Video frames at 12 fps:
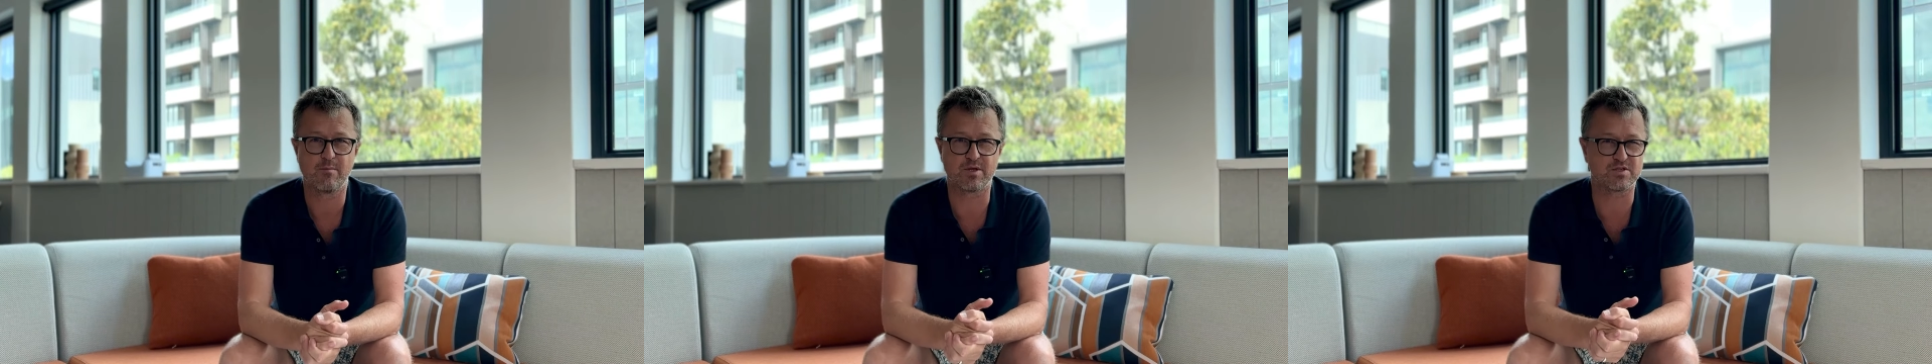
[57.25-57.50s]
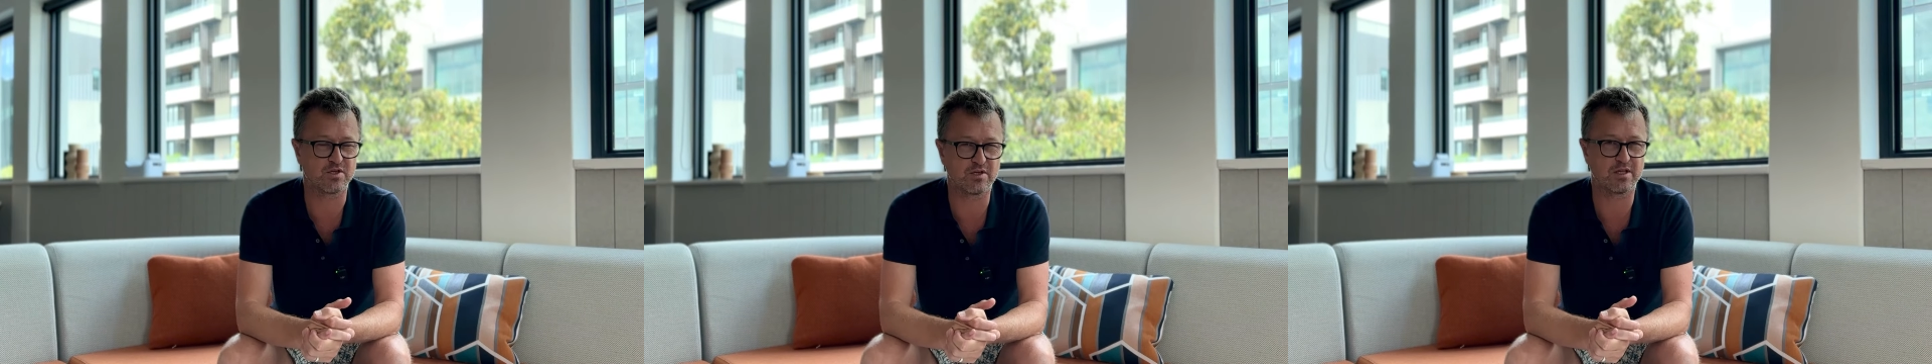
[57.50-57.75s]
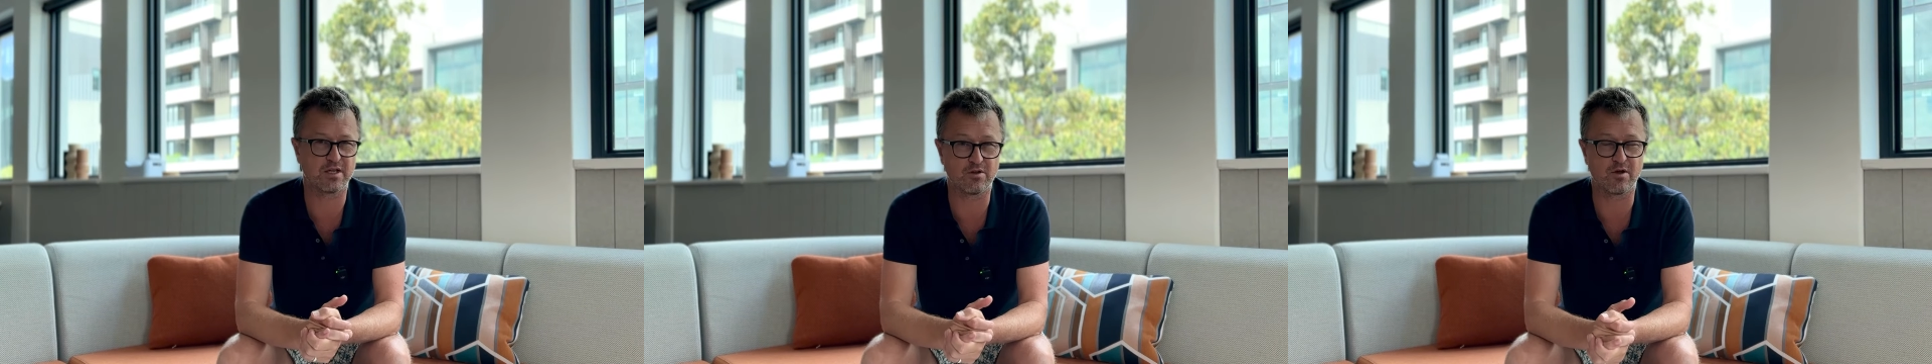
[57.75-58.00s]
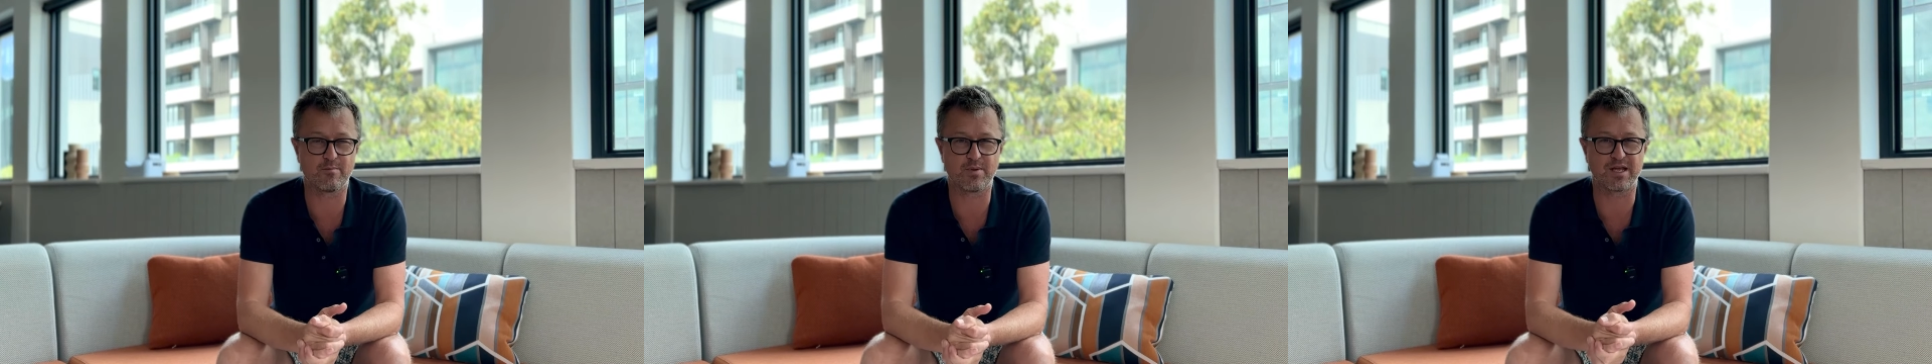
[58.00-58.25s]
but certainly
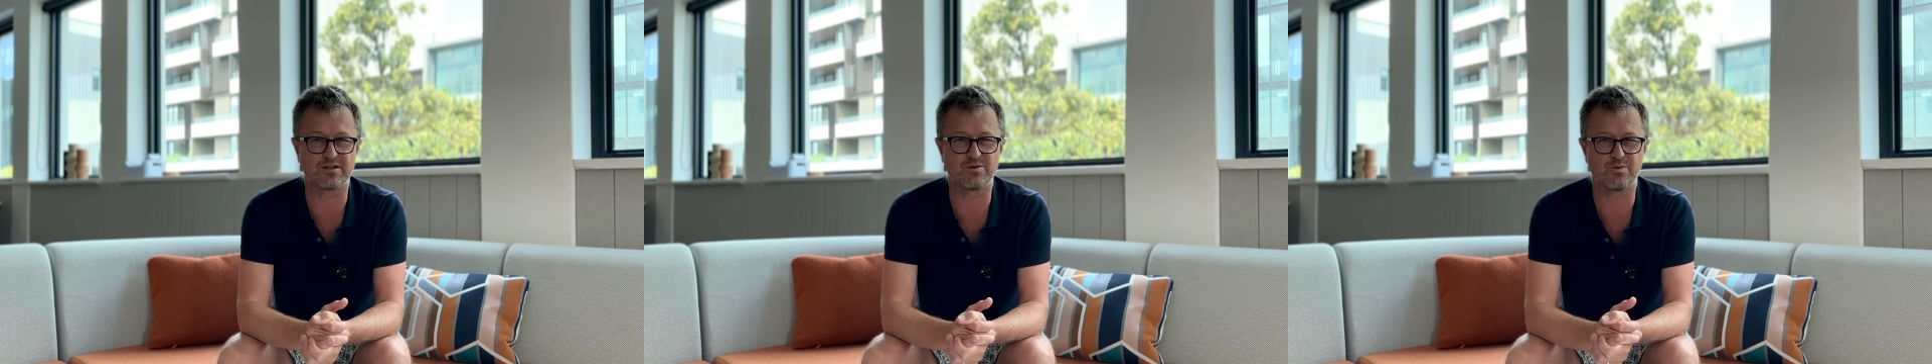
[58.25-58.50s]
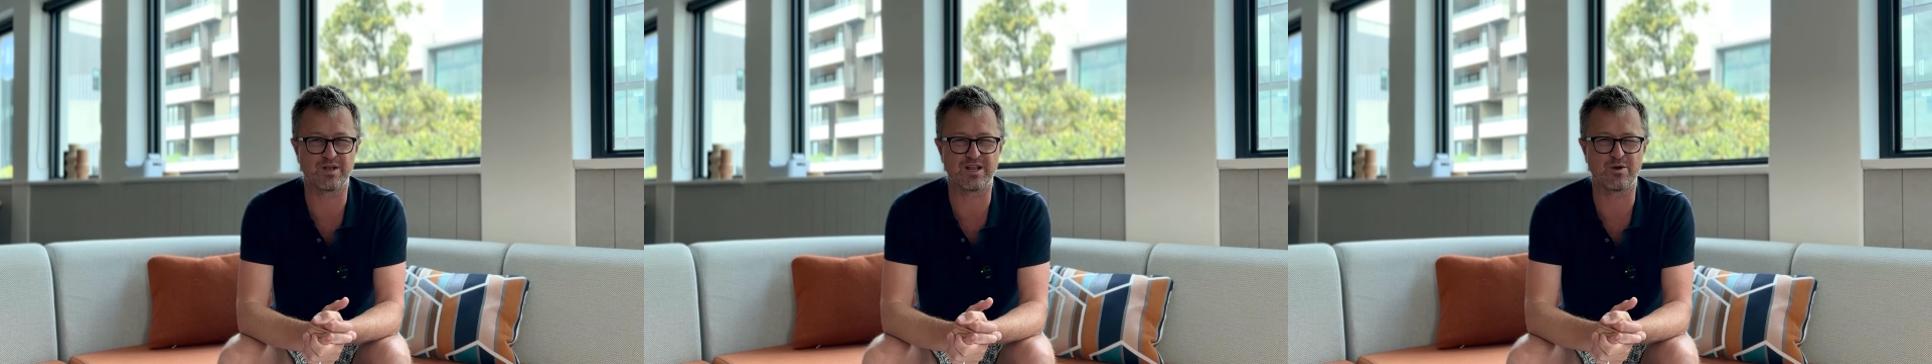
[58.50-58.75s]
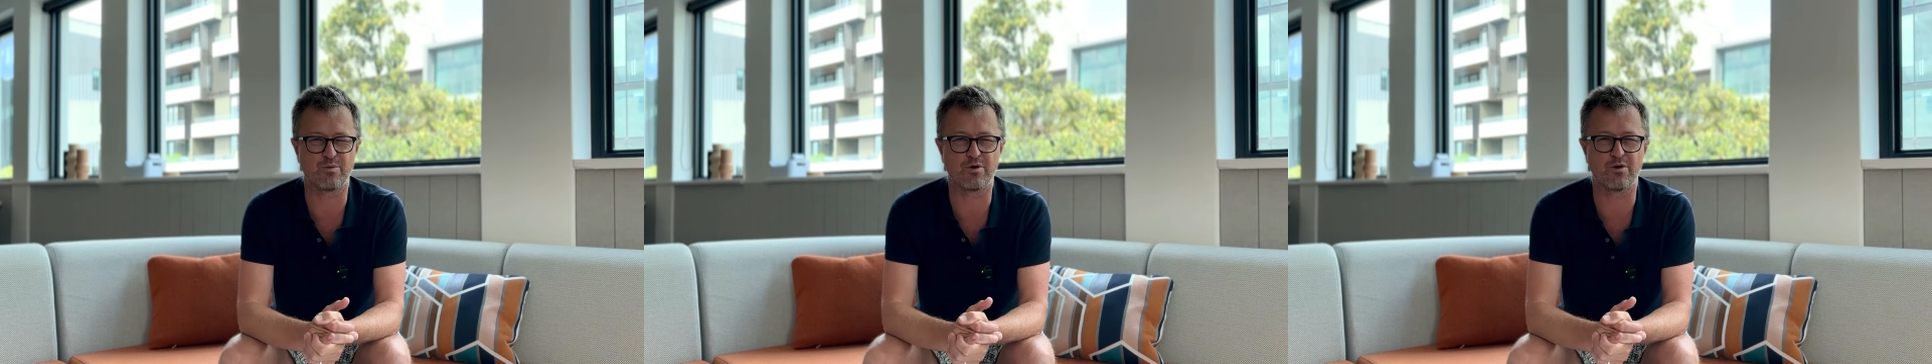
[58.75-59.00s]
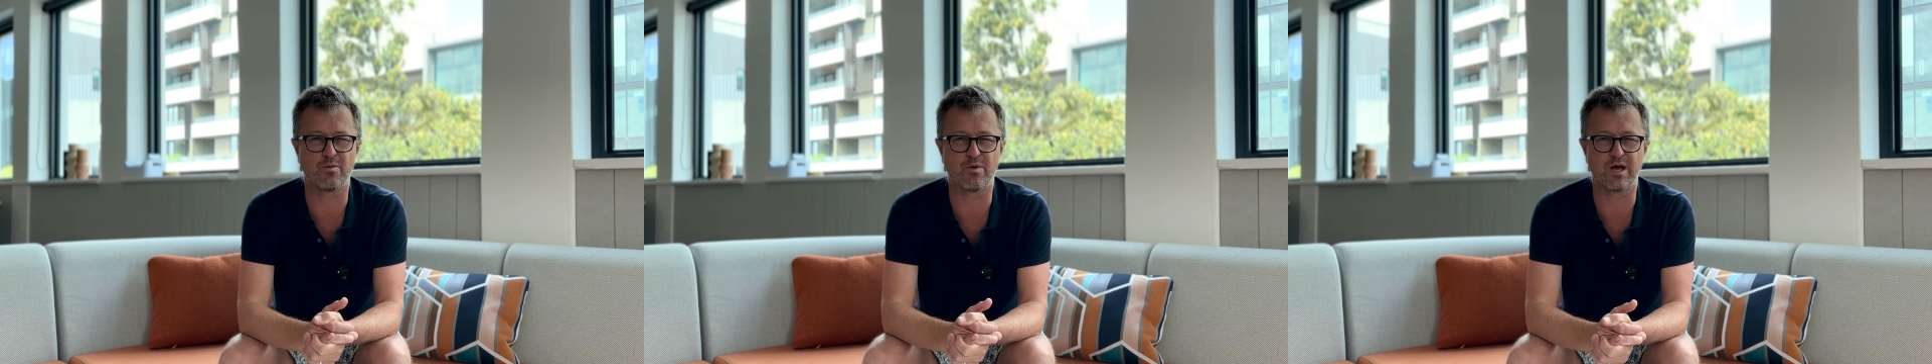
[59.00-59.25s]
not back to where they
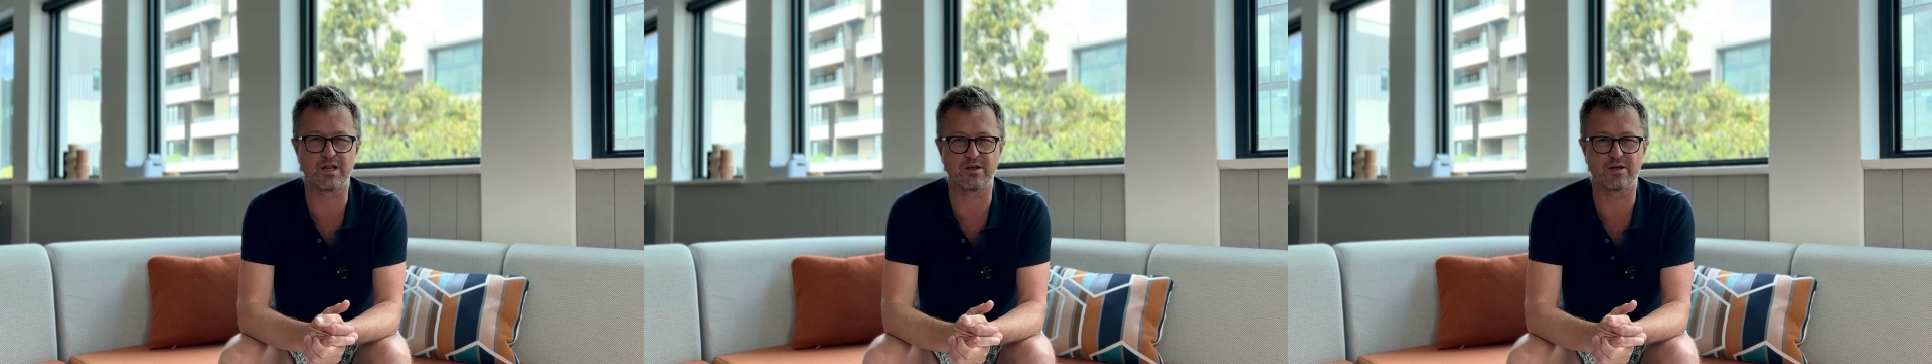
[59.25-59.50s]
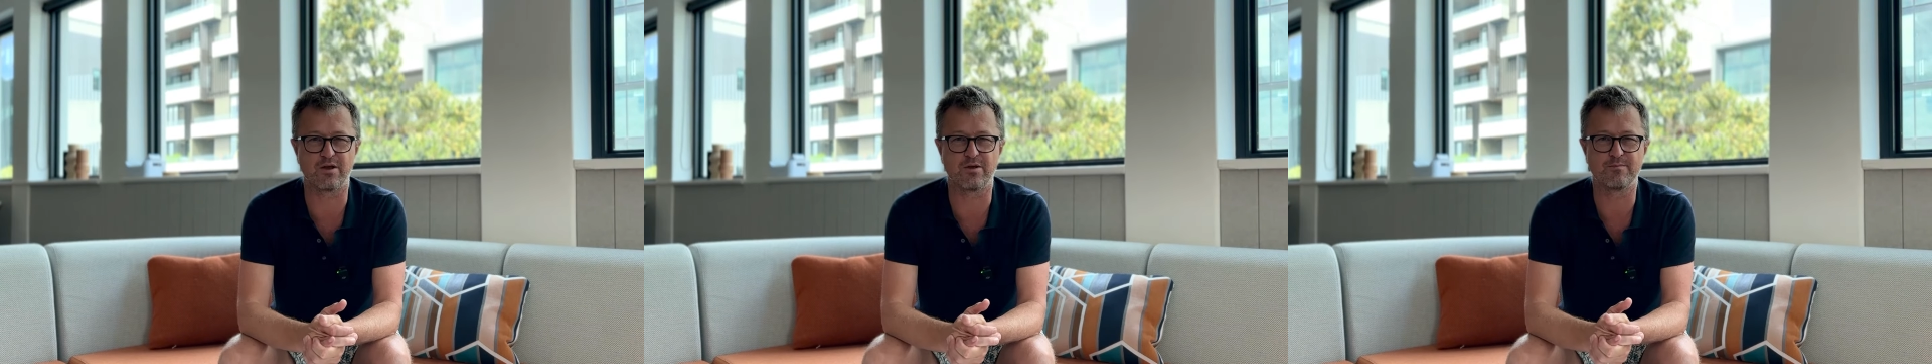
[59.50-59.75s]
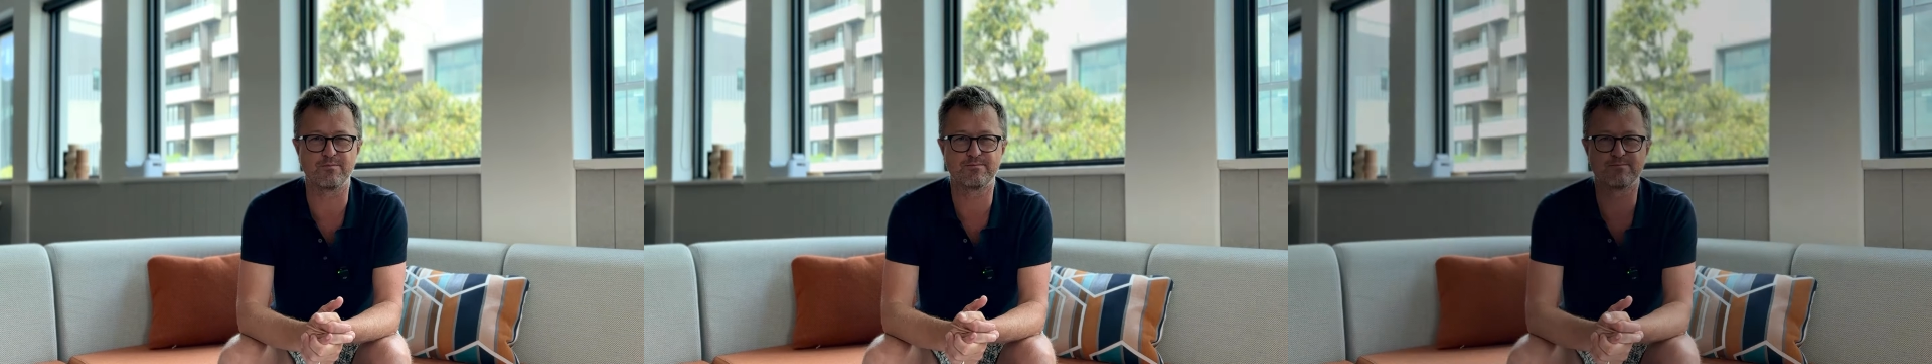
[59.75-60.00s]
were a while ago.